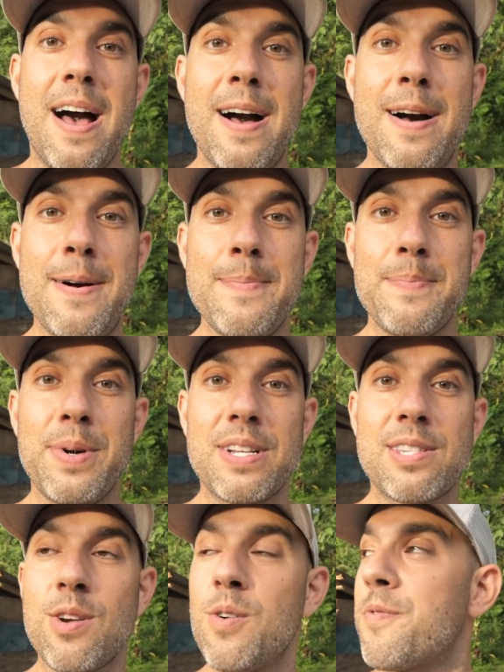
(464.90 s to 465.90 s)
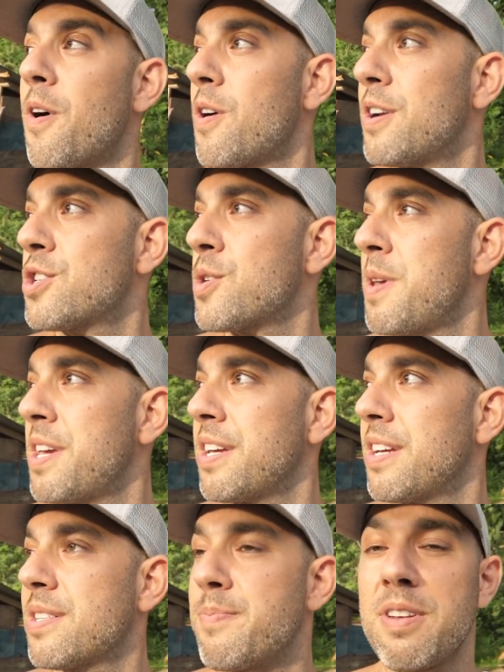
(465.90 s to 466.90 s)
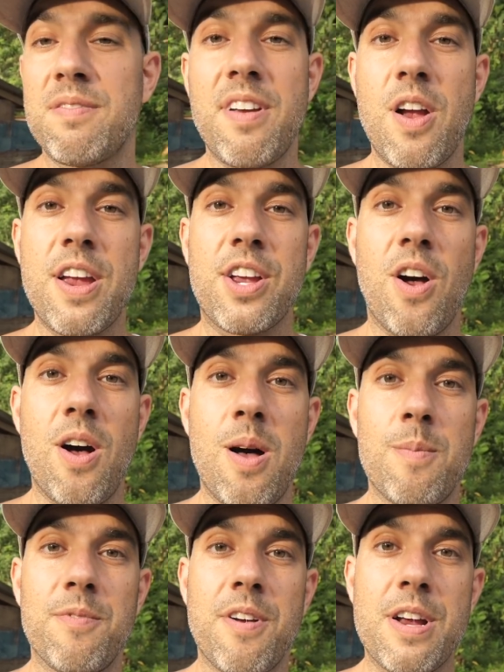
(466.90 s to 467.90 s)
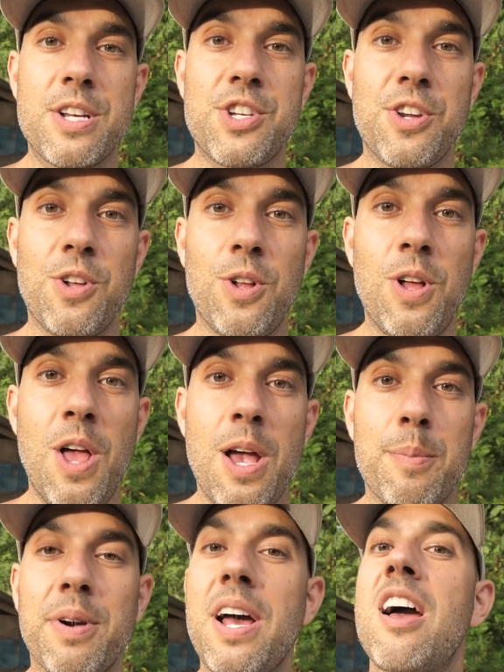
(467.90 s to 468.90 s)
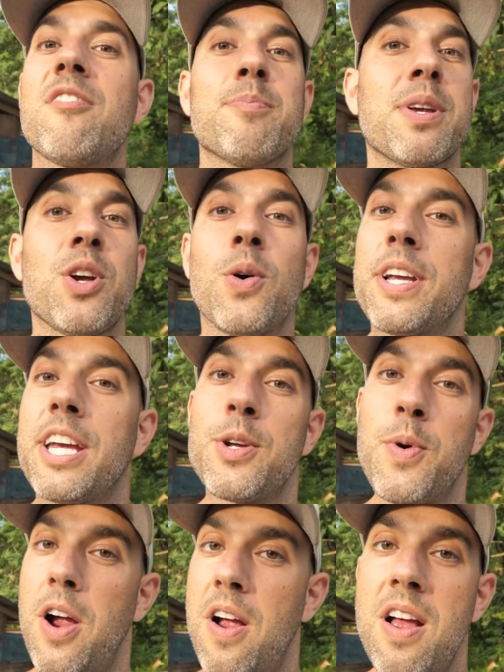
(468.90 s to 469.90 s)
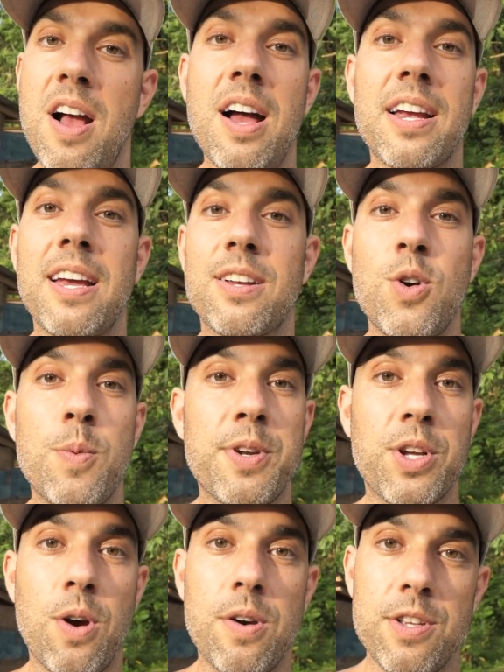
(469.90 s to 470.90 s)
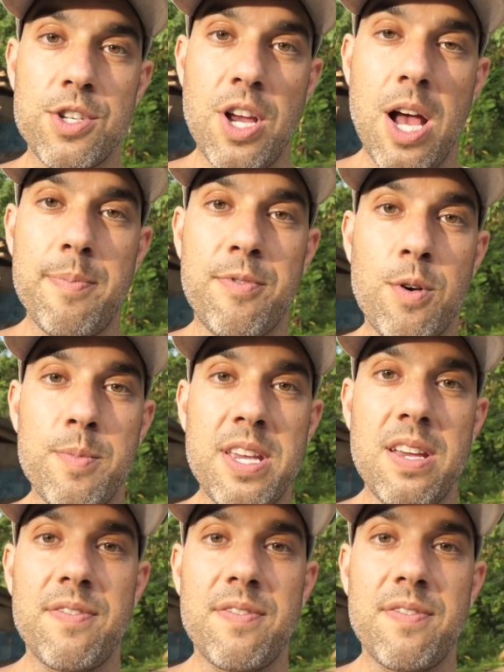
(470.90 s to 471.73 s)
Um, but so far in Jamaica, it's been very calm, very chill, but I haven't been going anywhere. I get Cooper to go to the shop for me